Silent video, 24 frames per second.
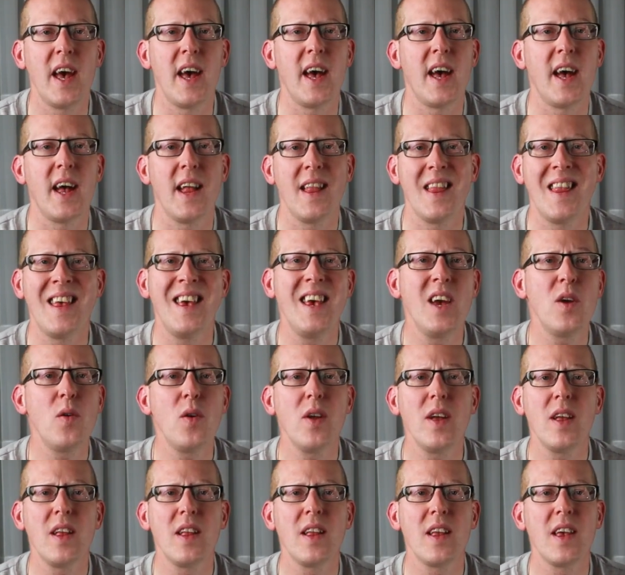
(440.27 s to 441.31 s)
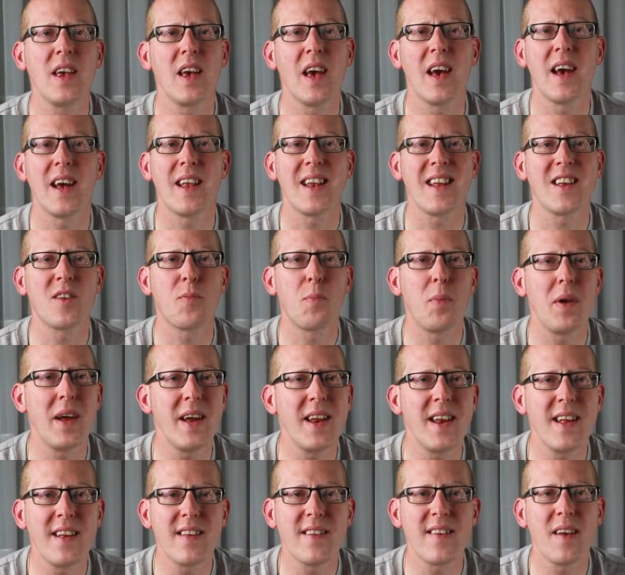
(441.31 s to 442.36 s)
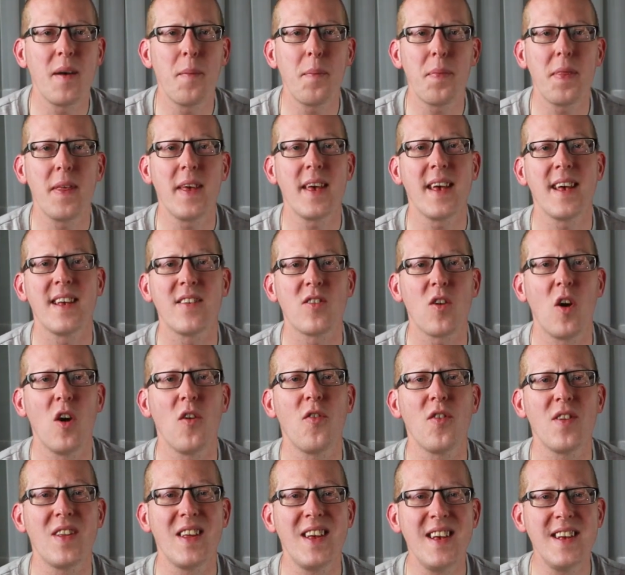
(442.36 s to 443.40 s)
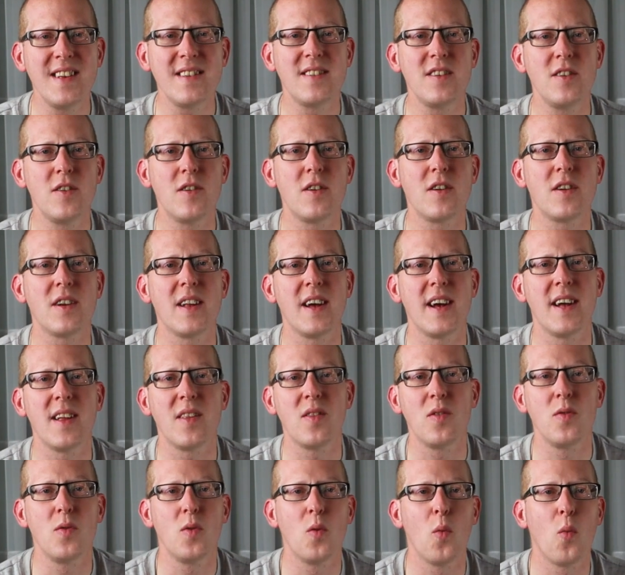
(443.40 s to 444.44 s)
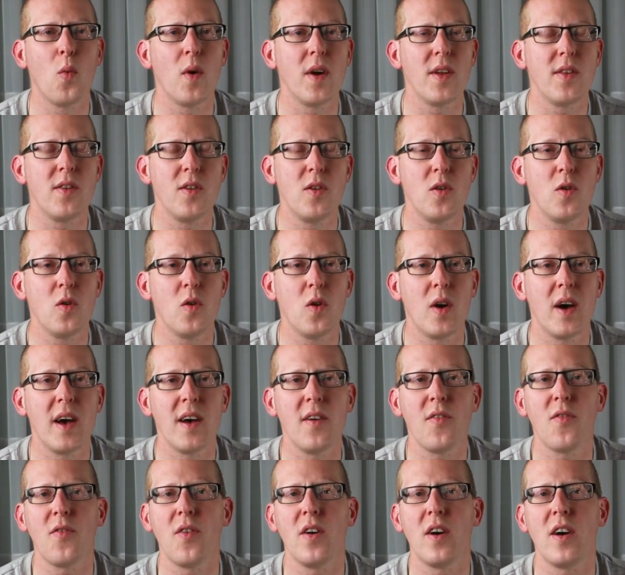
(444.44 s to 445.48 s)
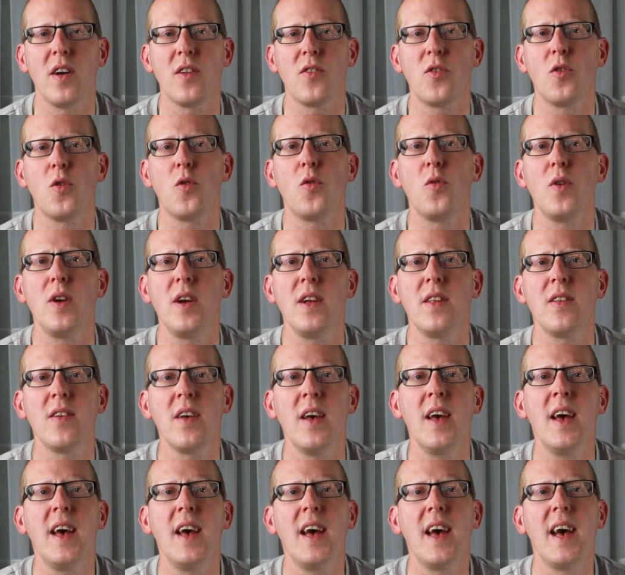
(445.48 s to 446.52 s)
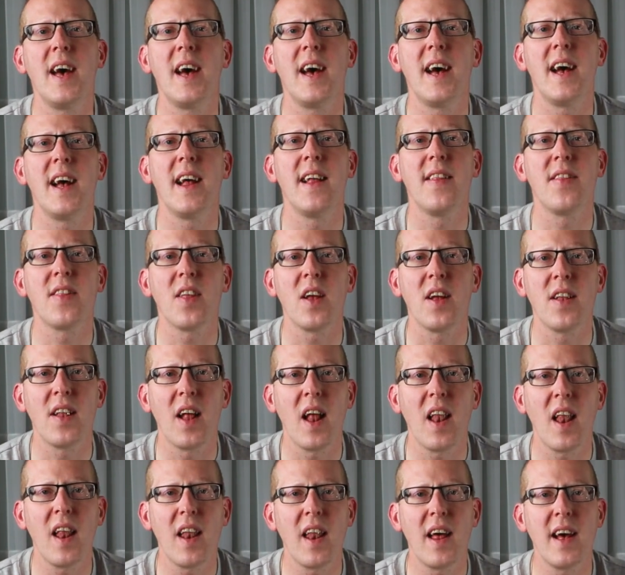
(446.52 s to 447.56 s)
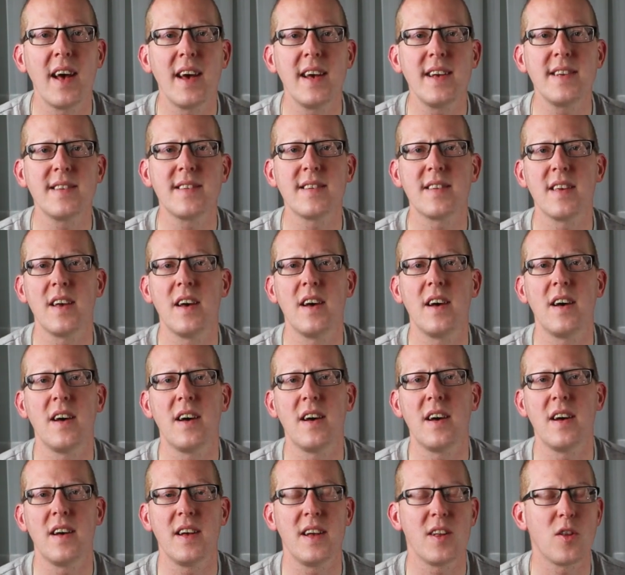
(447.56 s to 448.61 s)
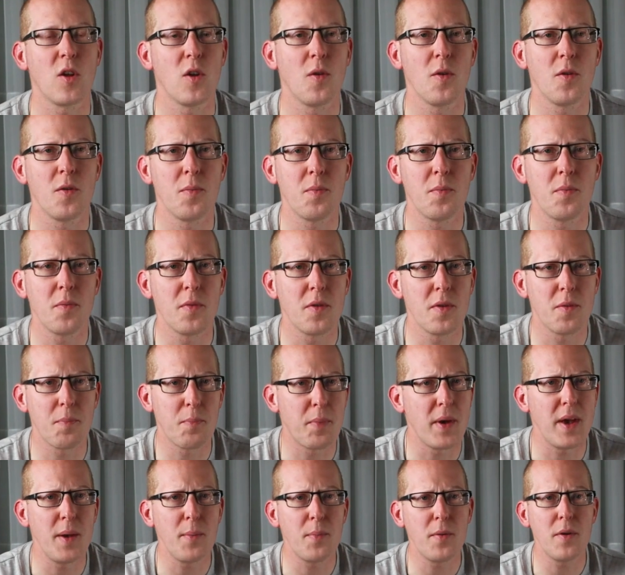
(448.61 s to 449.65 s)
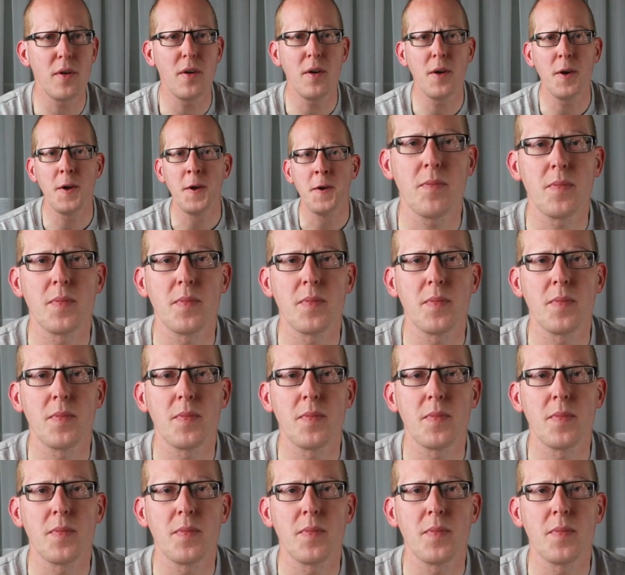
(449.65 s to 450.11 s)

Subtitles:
and hearing and explaining something is often easier than when you have to read and analyze it on paper.